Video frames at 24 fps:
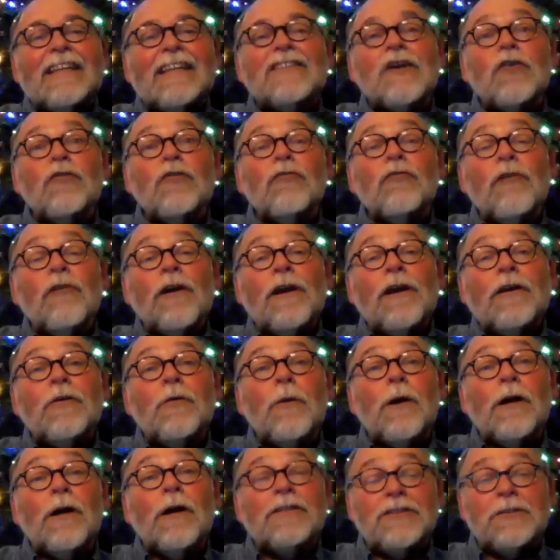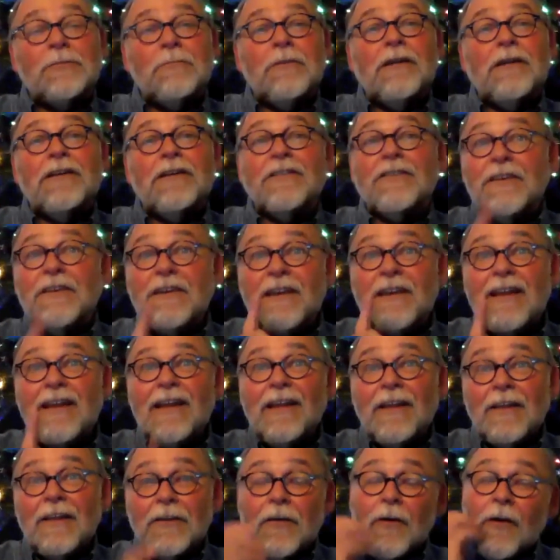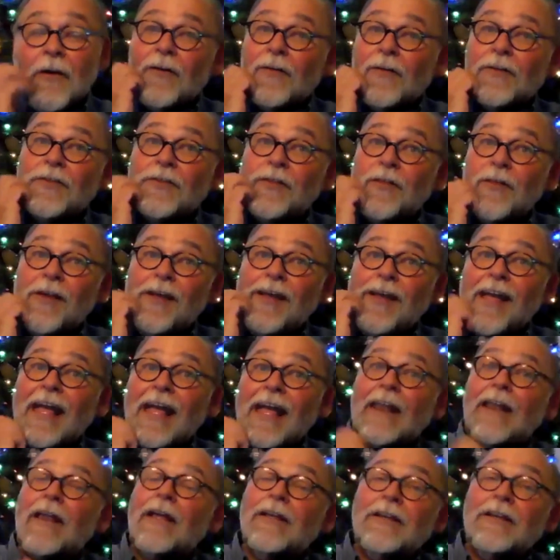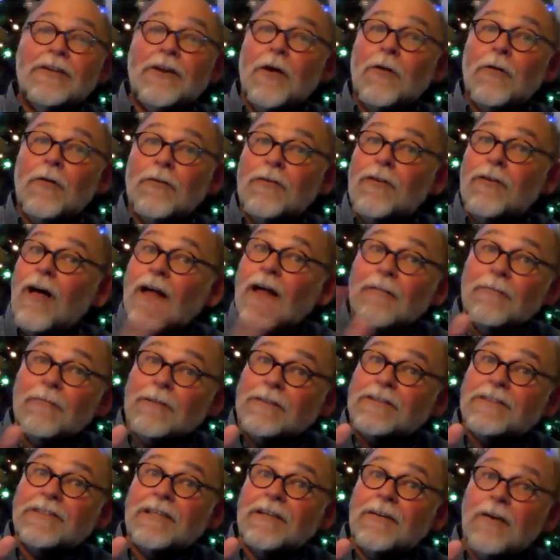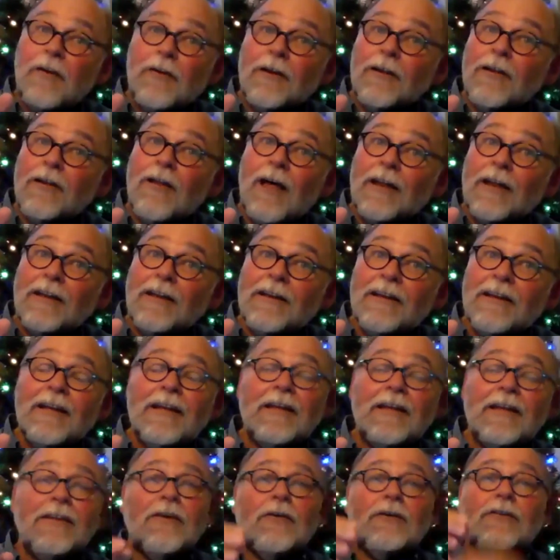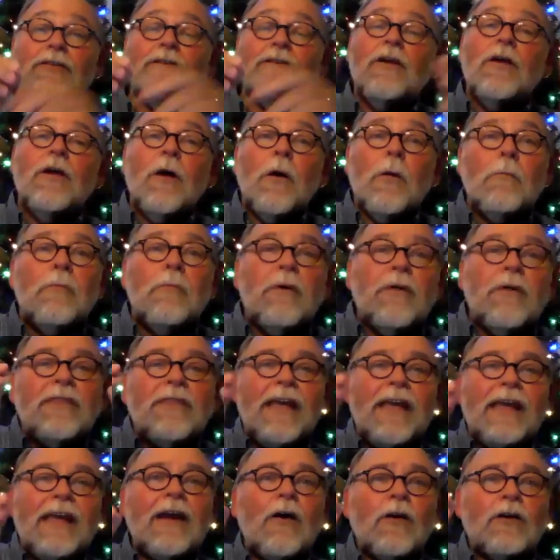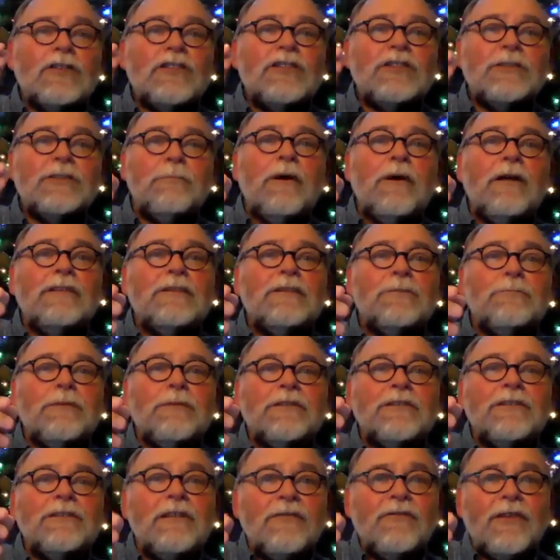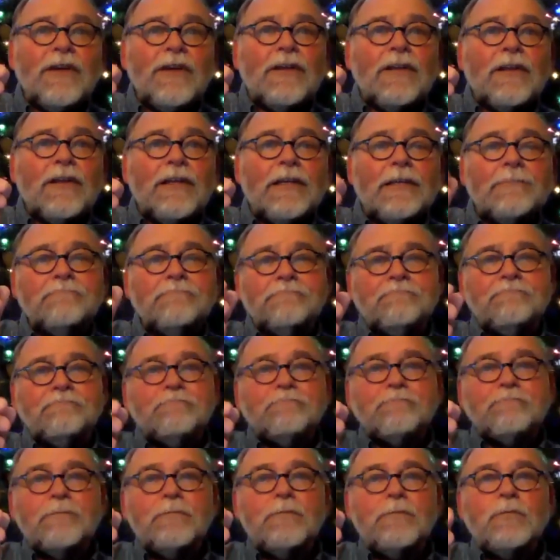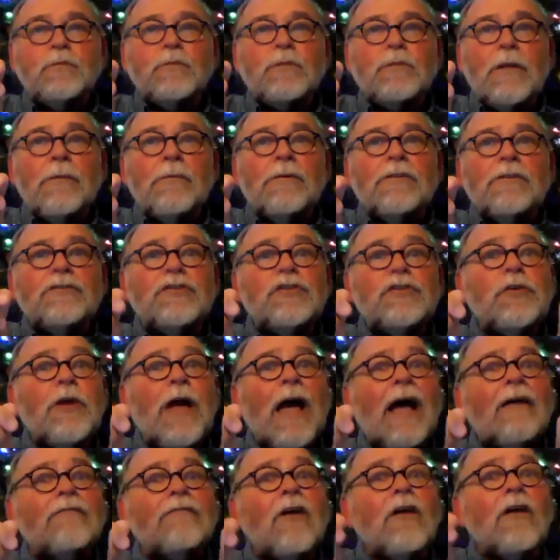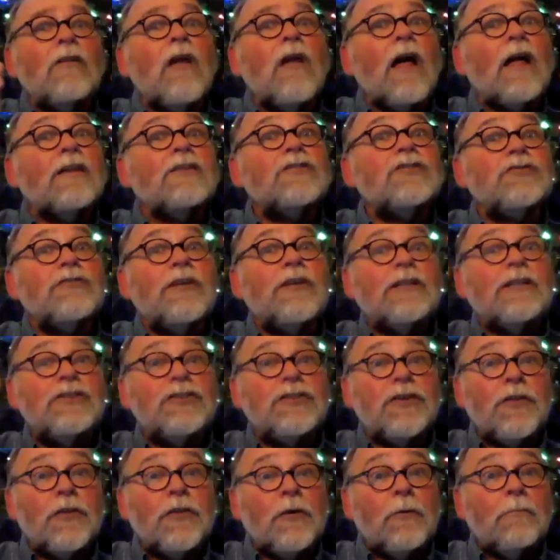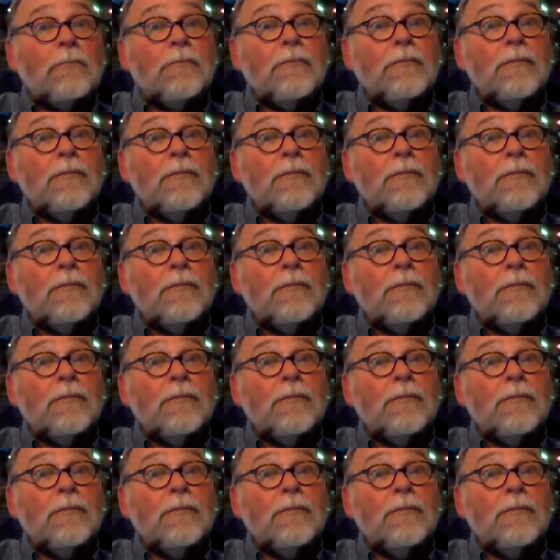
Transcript: is a great question, because knitting yarns, and you know, a lot of us sit on a lot of knitting yarns, but they are spun specifically to have a lot of stretch to them.